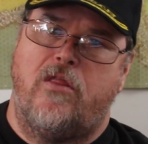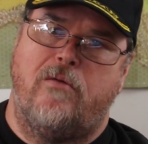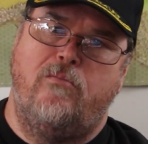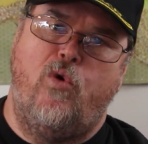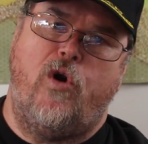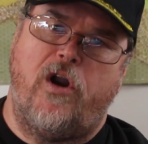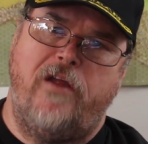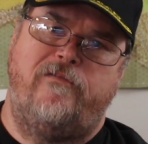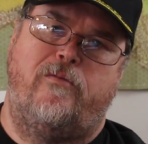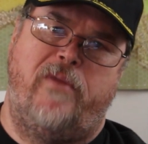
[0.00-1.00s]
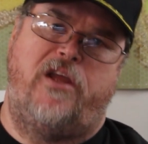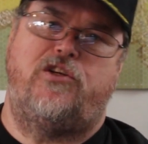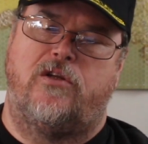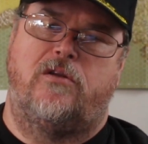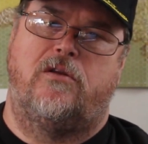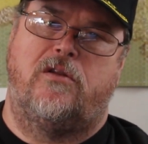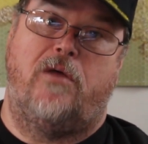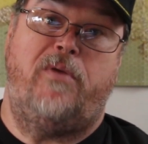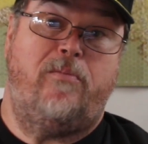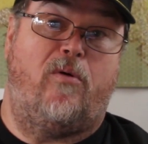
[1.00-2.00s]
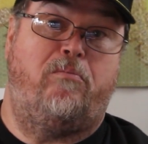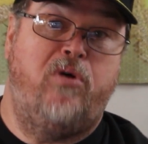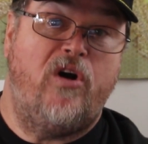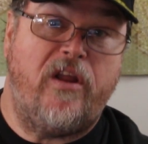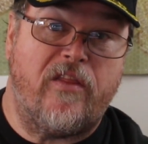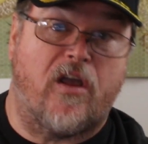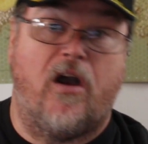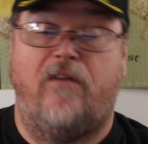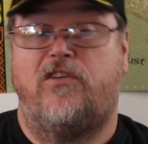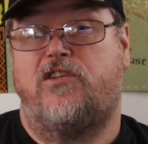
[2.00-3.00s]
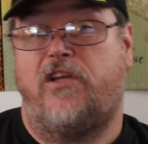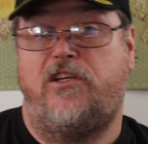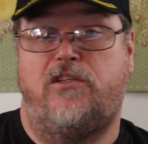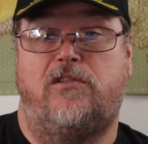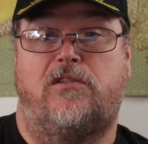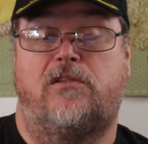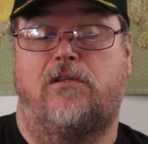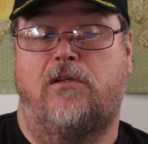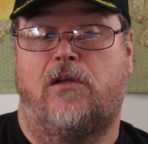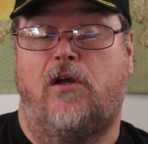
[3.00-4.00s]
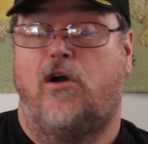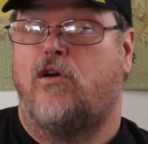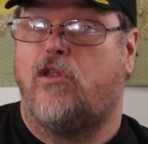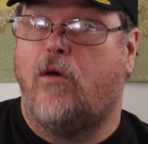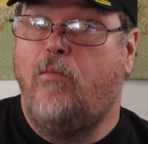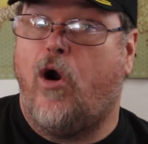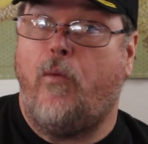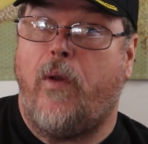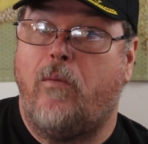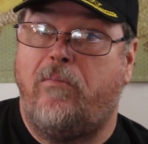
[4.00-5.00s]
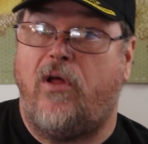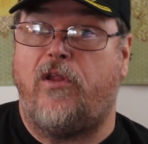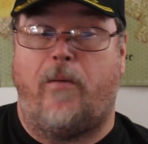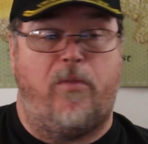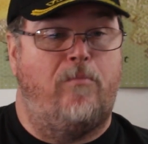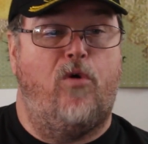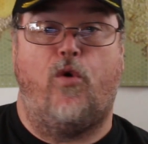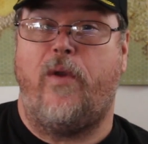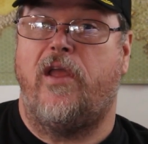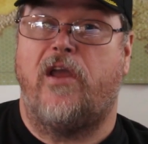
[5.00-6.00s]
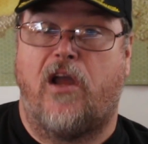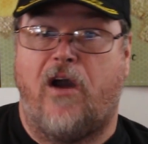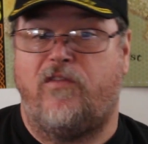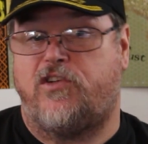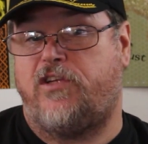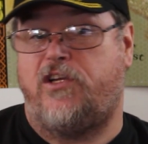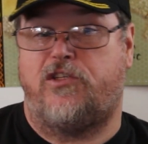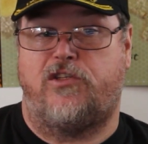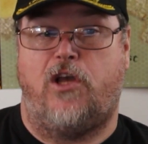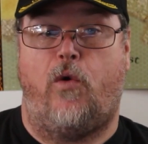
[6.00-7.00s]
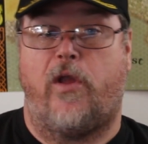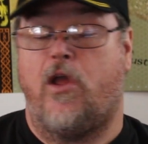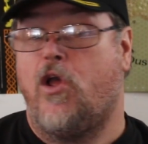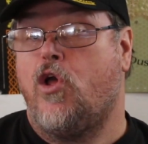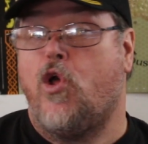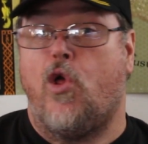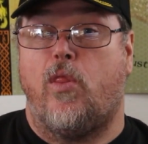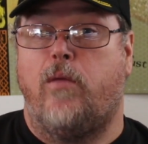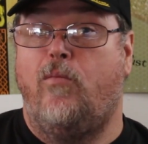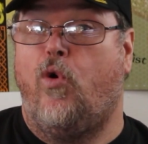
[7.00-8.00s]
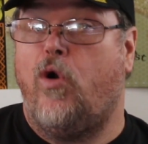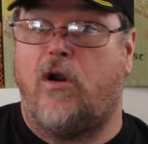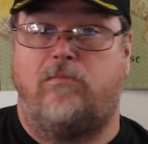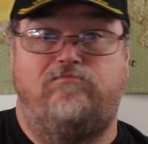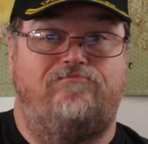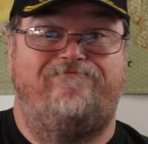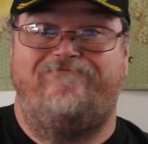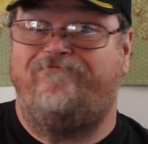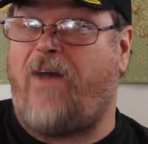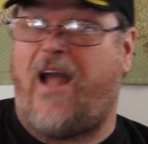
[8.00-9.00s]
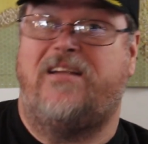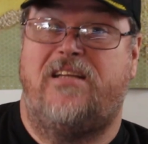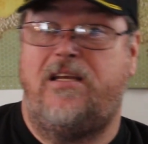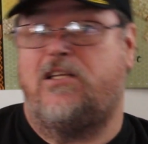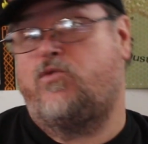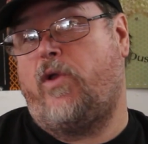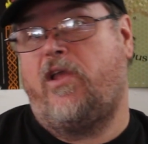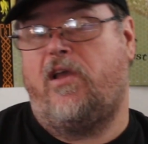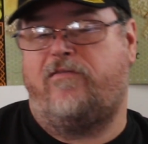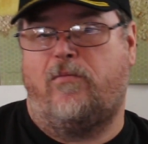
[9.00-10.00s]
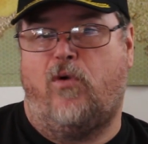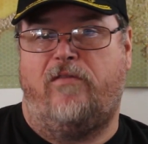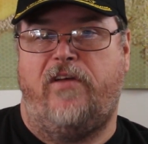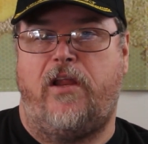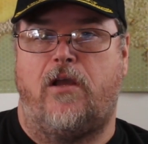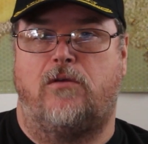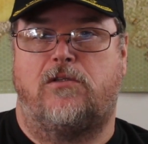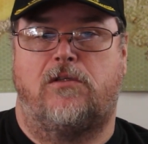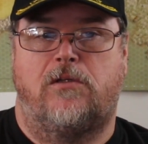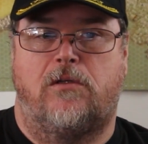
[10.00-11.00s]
The more information that people put in the conversations, the more we can build up, the more we can get conversations going, the more ideas we can get from more videos.